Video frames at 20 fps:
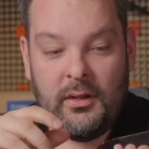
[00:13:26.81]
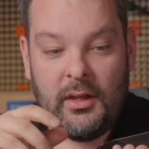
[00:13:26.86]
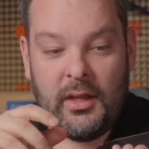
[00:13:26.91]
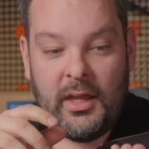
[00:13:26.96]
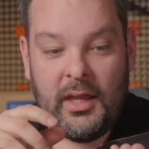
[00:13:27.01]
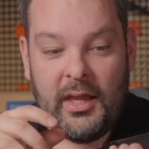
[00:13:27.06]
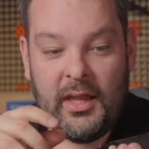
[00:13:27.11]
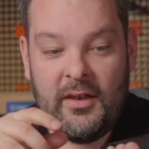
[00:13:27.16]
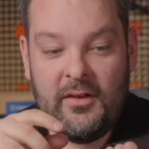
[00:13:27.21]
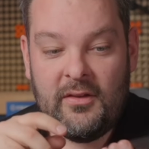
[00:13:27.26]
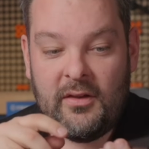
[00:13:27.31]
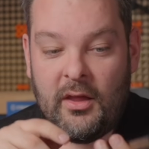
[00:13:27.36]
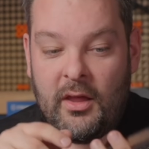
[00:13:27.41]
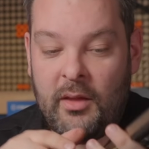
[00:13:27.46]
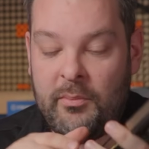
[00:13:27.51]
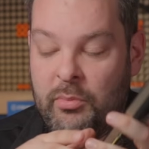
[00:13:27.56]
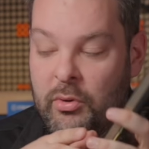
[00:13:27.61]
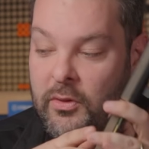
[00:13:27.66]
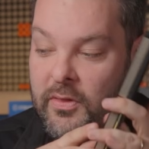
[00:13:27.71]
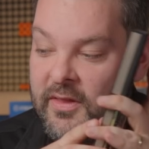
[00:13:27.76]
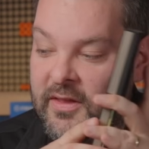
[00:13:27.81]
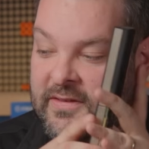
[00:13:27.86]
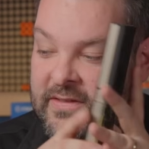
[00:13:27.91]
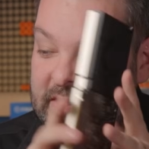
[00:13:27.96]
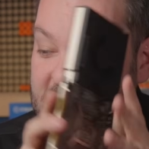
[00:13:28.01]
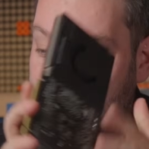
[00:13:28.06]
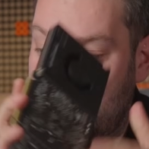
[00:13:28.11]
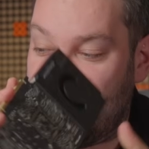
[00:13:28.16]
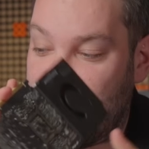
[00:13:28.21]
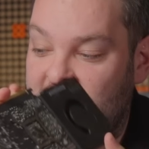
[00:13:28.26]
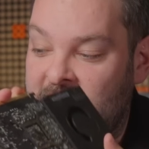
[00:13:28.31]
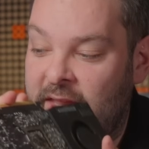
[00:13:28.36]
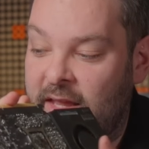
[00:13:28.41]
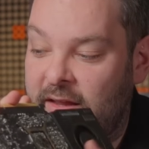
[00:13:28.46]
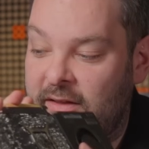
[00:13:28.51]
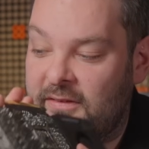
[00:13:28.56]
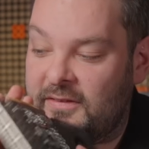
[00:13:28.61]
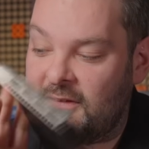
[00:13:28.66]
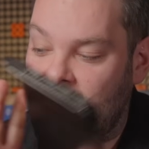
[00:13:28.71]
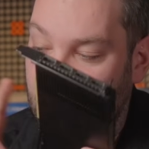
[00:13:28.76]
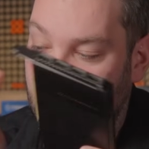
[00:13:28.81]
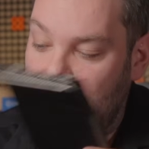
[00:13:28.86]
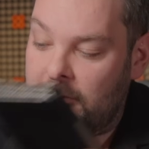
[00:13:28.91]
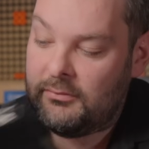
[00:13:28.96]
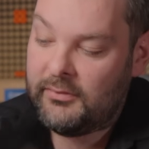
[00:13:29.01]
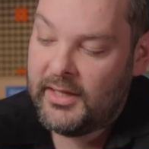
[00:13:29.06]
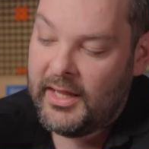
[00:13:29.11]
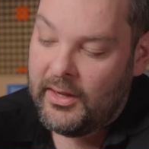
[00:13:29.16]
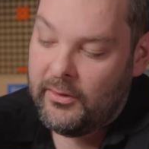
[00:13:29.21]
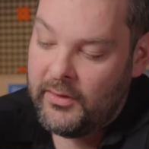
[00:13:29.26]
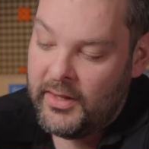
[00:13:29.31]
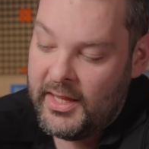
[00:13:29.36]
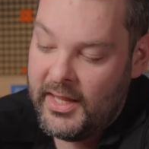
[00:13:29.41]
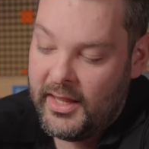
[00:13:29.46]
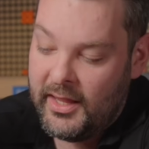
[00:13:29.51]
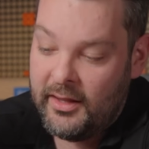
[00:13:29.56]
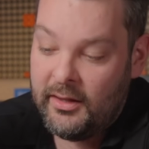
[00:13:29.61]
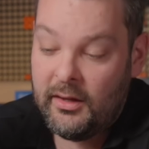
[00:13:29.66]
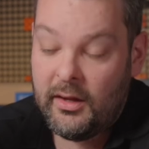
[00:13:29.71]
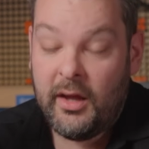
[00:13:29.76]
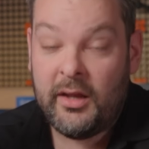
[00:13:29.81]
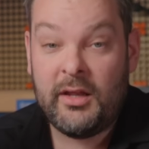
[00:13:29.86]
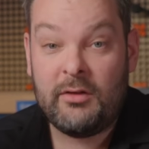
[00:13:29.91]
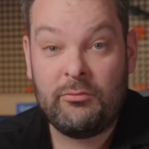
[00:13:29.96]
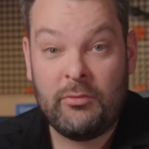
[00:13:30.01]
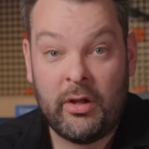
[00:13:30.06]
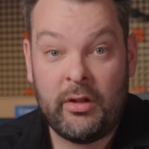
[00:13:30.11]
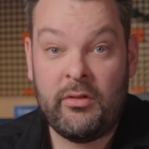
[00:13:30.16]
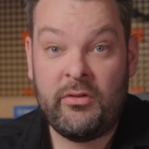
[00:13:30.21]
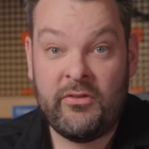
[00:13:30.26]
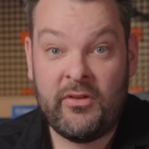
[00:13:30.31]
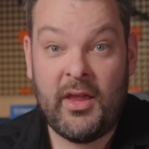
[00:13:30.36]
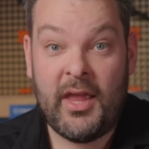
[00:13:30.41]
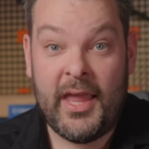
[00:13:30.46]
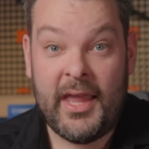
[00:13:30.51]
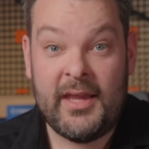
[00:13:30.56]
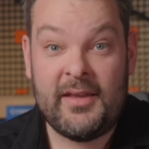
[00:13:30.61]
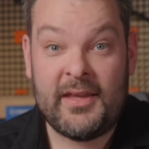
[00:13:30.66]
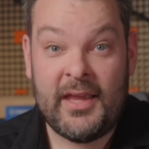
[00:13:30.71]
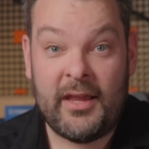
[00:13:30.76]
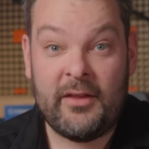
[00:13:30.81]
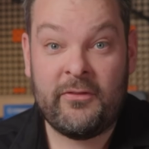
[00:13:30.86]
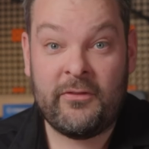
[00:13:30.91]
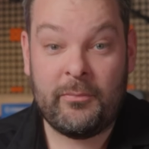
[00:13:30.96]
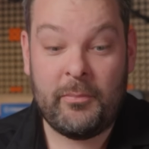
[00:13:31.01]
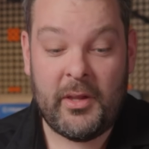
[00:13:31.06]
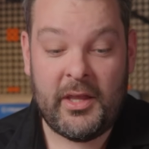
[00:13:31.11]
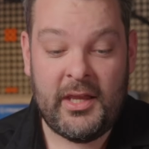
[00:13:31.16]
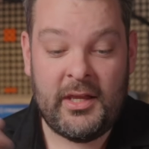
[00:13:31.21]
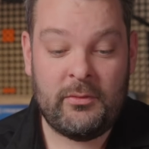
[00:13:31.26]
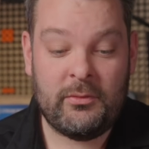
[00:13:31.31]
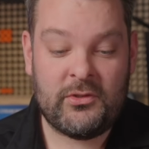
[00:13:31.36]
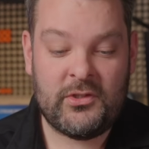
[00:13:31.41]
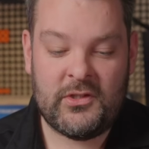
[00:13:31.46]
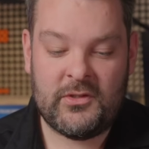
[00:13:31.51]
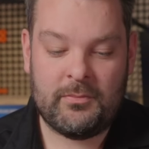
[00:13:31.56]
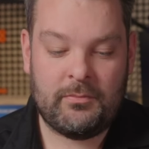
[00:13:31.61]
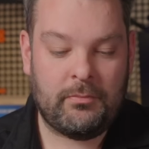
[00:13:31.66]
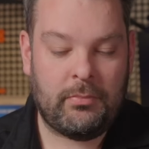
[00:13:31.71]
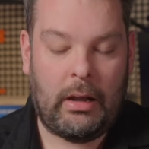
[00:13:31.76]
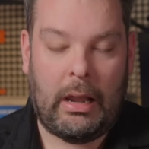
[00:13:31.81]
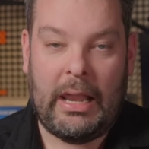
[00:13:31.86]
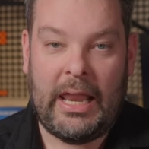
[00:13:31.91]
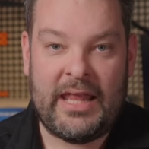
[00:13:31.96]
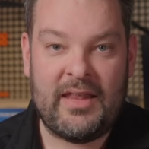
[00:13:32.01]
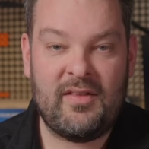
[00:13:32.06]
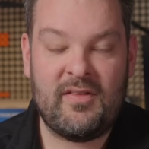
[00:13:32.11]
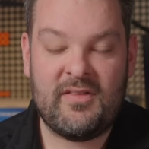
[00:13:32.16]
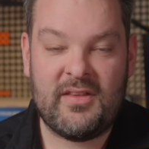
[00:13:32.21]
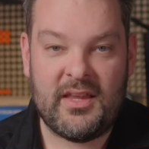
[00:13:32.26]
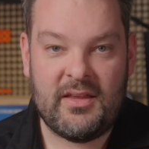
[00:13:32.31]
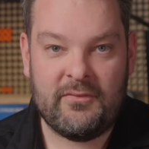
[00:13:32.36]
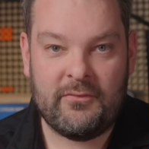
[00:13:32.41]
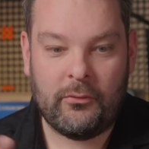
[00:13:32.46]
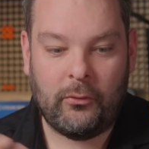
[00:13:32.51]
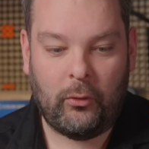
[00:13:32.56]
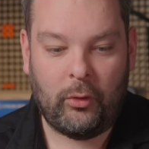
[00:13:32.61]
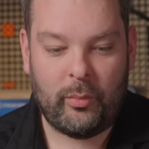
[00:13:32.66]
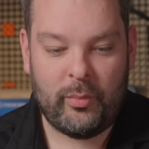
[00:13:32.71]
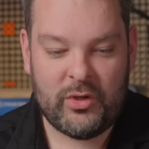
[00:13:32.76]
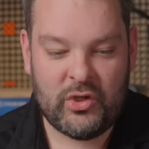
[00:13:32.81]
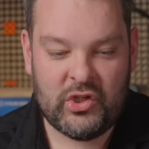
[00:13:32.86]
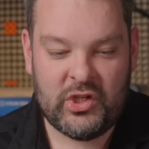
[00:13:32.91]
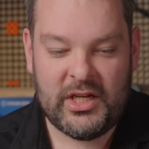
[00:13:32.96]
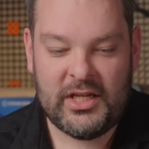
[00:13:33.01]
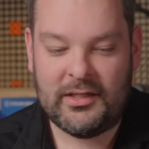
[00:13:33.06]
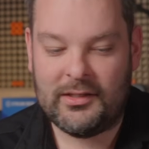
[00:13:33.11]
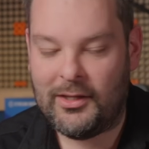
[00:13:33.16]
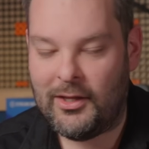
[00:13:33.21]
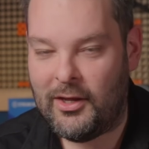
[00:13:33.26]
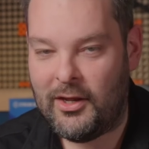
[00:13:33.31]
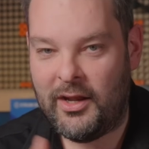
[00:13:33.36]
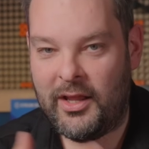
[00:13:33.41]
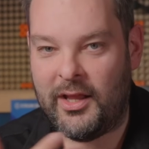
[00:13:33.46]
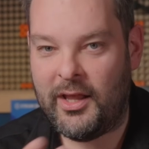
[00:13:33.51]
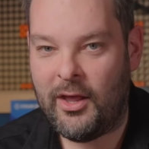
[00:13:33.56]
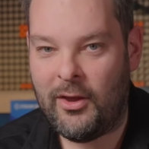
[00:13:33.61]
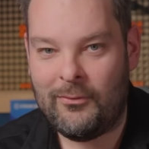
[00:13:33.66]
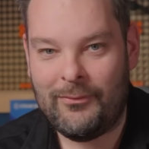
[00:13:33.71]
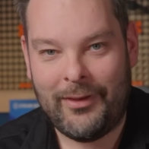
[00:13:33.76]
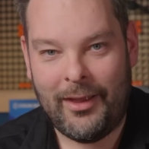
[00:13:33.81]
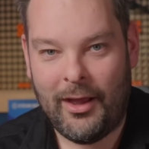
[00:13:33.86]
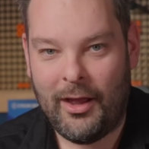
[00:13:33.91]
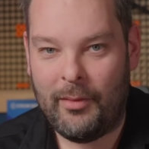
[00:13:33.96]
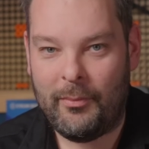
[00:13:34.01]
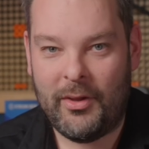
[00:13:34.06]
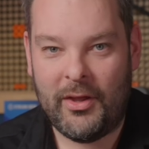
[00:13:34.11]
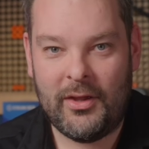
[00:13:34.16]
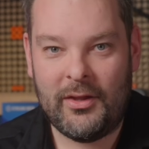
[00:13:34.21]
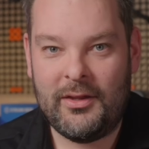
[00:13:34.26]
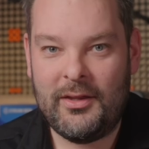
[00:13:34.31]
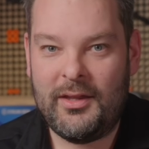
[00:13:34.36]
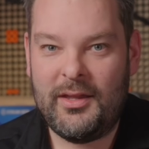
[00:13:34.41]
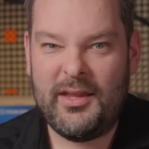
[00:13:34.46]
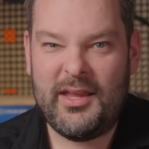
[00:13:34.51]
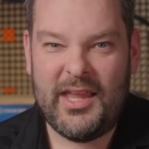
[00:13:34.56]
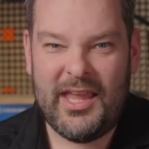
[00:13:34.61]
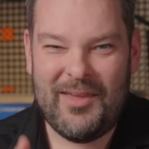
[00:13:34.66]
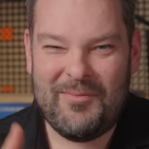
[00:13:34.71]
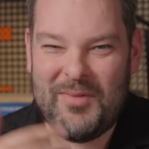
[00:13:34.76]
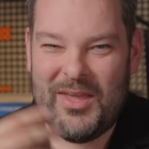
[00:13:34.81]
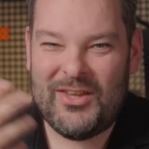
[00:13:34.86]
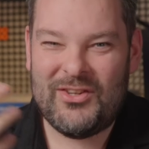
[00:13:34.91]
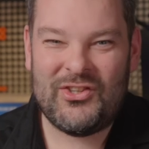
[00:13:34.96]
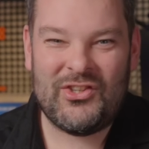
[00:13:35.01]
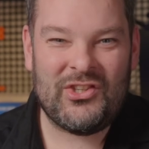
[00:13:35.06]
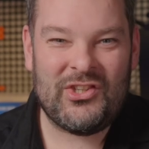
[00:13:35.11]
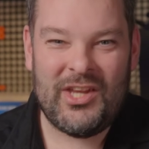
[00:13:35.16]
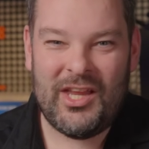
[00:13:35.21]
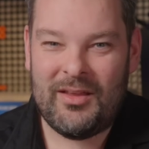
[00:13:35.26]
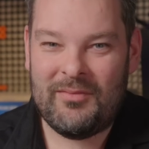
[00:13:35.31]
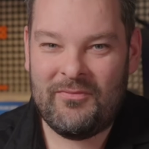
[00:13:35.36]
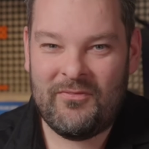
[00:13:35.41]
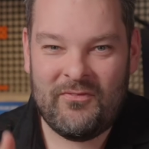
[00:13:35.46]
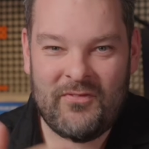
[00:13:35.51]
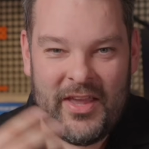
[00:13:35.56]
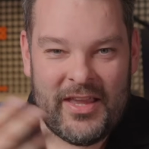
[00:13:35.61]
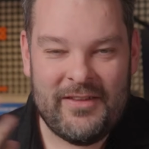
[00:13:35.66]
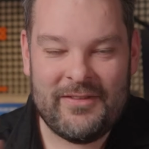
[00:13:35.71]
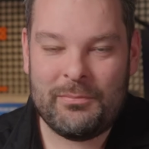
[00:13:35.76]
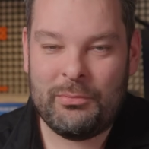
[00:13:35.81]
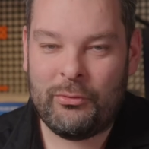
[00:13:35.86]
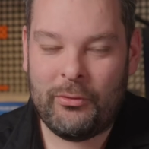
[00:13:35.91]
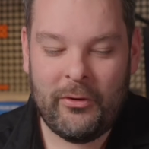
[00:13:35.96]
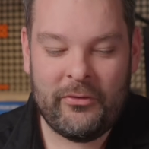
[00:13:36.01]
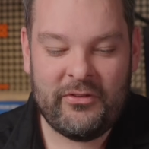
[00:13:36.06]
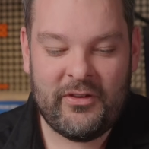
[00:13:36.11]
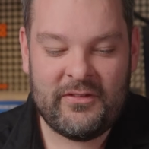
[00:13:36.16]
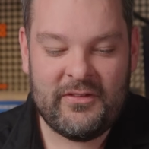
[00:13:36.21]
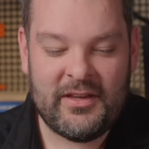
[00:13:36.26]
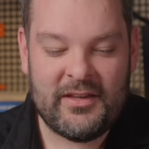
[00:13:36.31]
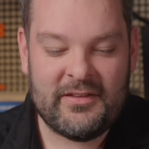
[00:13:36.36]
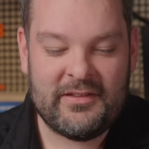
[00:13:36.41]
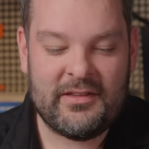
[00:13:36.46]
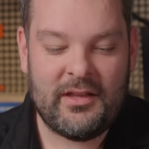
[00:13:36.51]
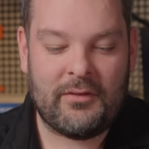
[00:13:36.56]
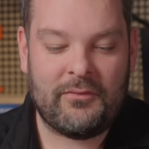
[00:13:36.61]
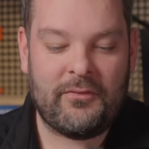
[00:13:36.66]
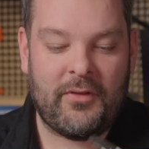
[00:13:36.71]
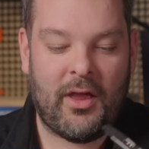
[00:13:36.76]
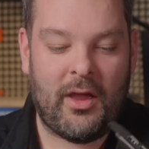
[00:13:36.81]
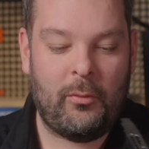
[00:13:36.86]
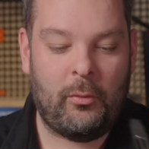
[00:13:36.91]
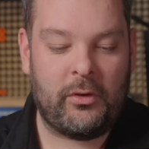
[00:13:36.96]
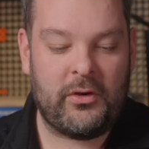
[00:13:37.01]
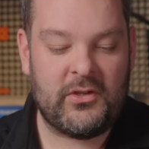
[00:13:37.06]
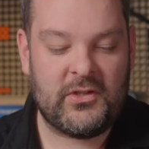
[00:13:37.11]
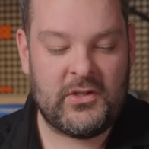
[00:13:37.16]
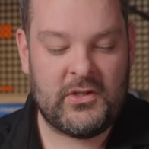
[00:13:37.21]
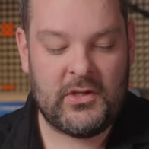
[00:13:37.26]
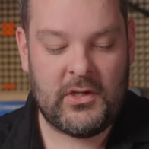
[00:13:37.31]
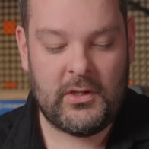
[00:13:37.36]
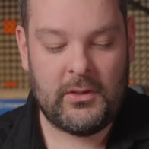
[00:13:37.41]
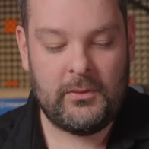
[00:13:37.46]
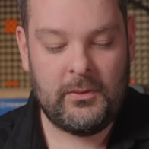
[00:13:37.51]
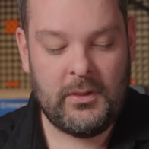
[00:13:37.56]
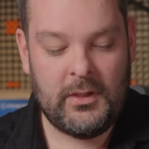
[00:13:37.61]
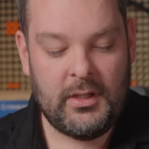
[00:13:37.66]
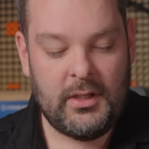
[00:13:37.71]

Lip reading: and I put this in the second slot down here, and it runs at 8x speed, which is plenty for all the machine learning, Ollama, image, face processing stuff that I want to do.